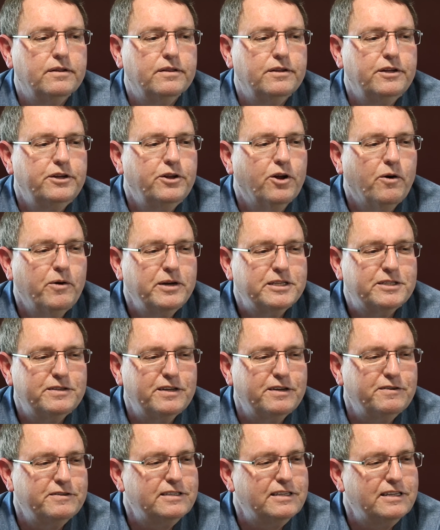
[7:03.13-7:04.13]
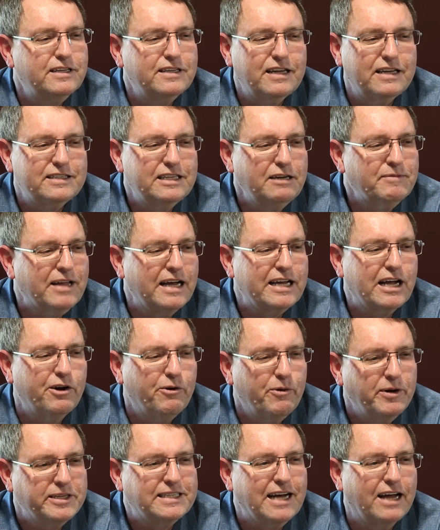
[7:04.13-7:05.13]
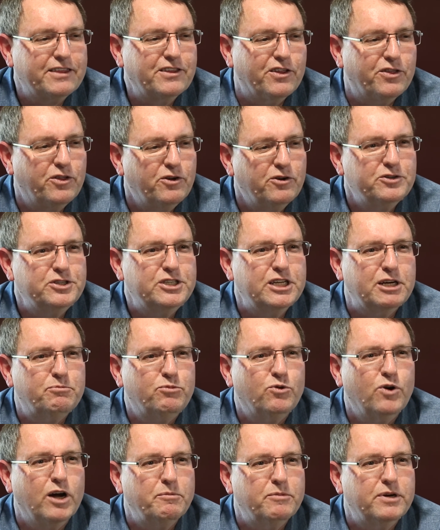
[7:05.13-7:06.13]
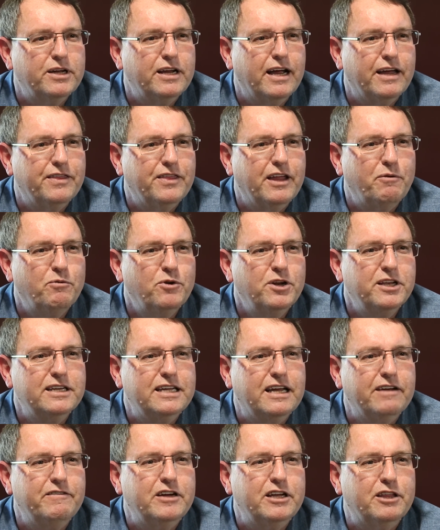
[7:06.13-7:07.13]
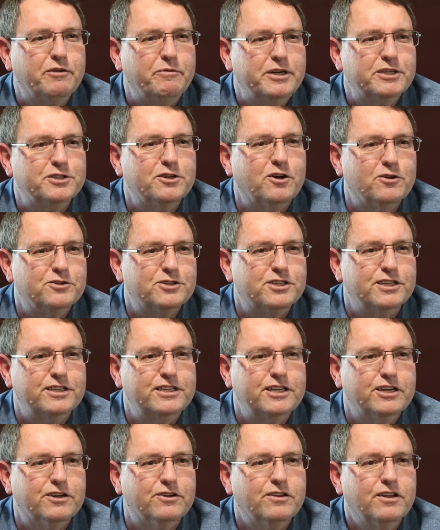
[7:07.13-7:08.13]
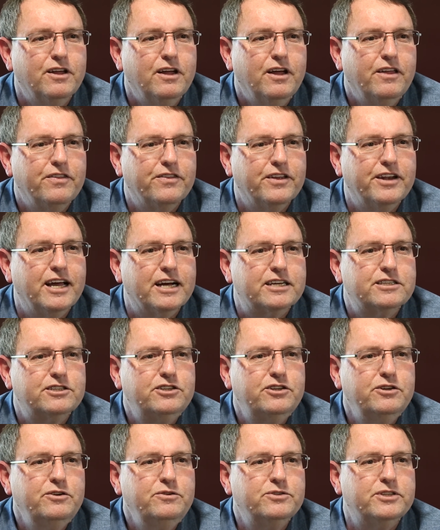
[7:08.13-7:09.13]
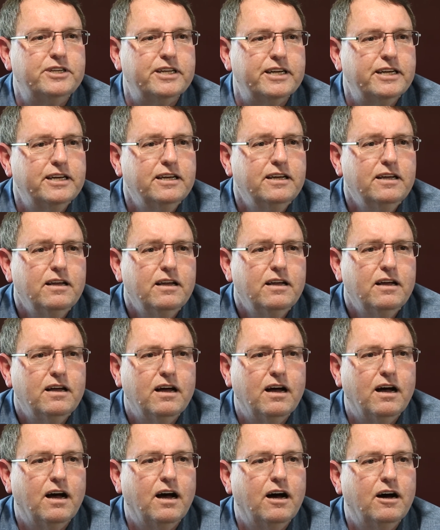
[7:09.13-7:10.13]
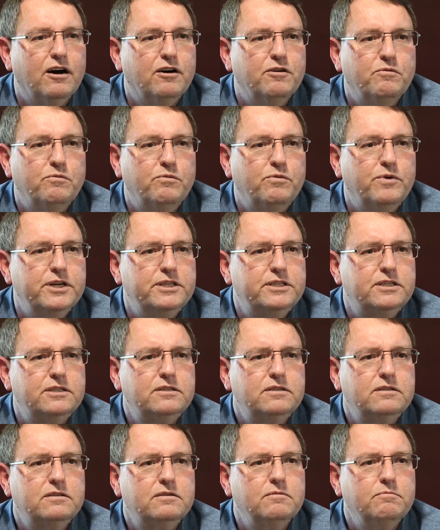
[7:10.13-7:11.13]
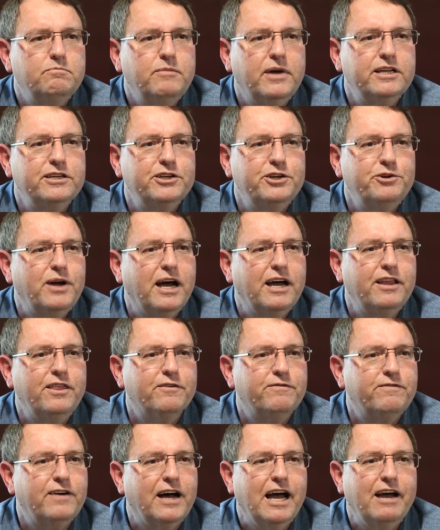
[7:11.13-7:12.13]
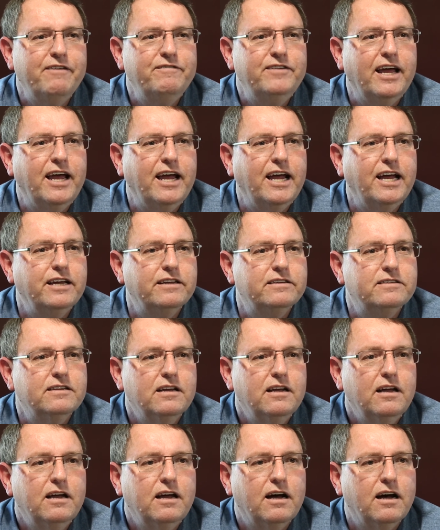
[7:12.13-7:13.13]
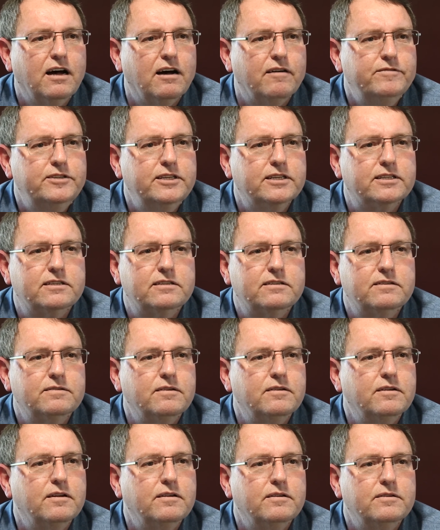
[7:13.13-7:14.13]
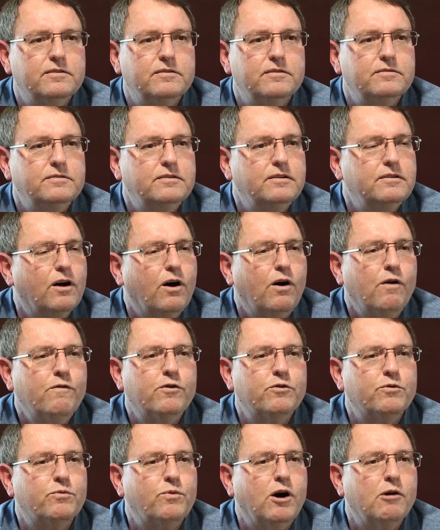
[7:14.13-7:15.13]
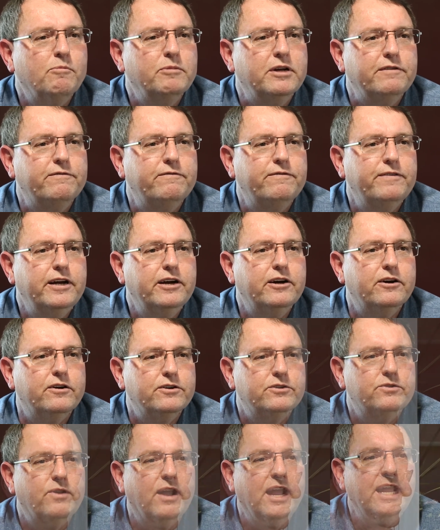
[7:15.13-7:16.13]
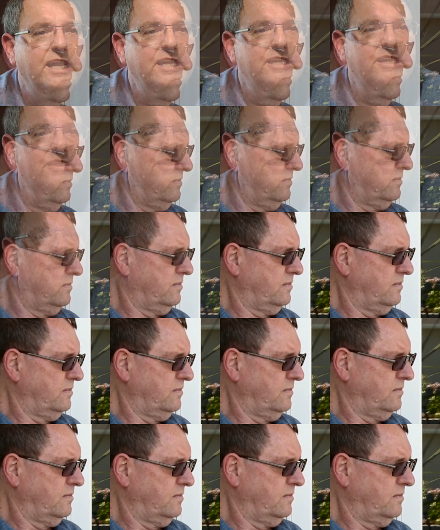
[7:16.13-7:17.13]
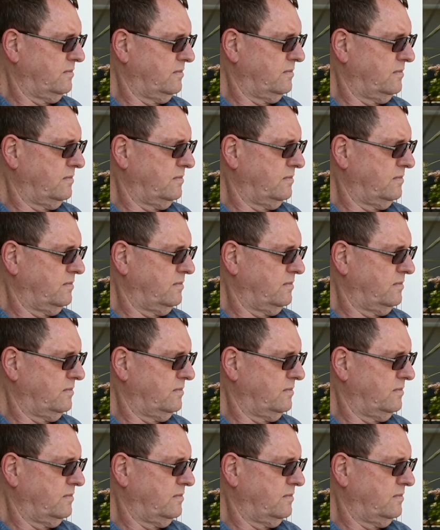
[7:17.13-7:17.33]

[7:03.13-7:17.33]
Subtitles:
It seemed like I always got the Thursday appointment and they wouldn't give you the results until the next Tuesday, which meant you had the 5 days of just overwhelming fear trying to think about